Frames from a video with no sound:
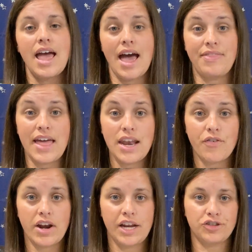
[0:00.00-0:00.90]
at the end of
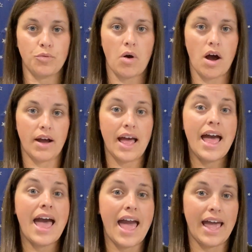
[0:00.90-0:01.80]
our nature walk
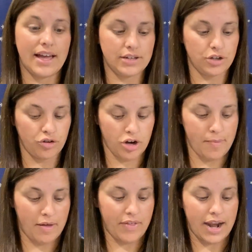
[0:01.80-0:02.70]
and learn
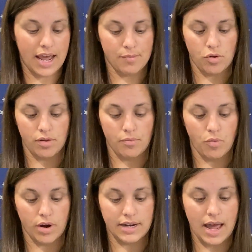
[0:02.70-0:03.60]
about that animal
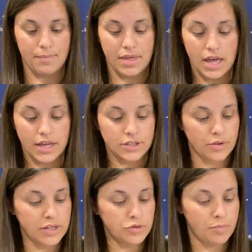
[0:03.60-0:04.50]
more in depth. So
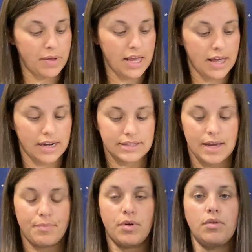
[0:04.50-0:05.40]
this would be an
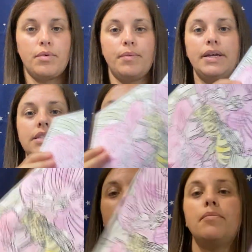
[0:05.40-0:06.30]
example when we did
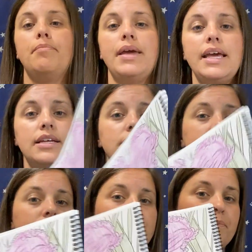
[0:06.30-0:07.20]

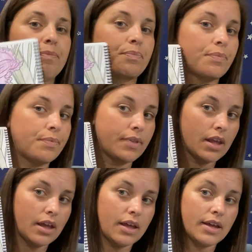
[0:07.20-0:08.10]
bees.
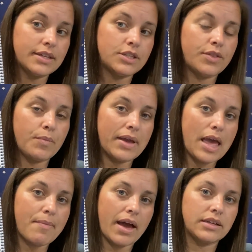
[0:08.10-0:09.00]
So then we
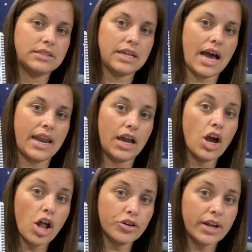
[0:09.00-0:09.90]
came back inside and
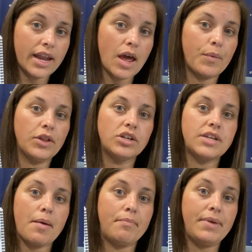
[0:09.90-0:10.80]
colored it, and we looked
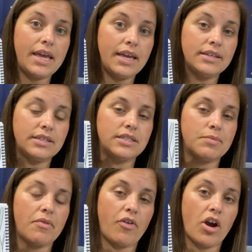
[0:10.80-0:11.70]
up bees in
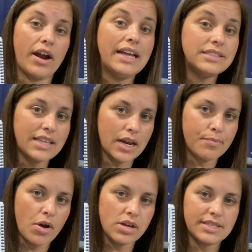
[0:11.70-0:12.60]
some of our insect
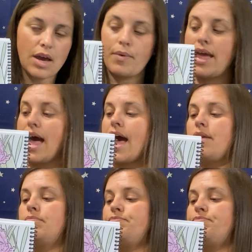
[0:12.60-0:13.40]
books that we had.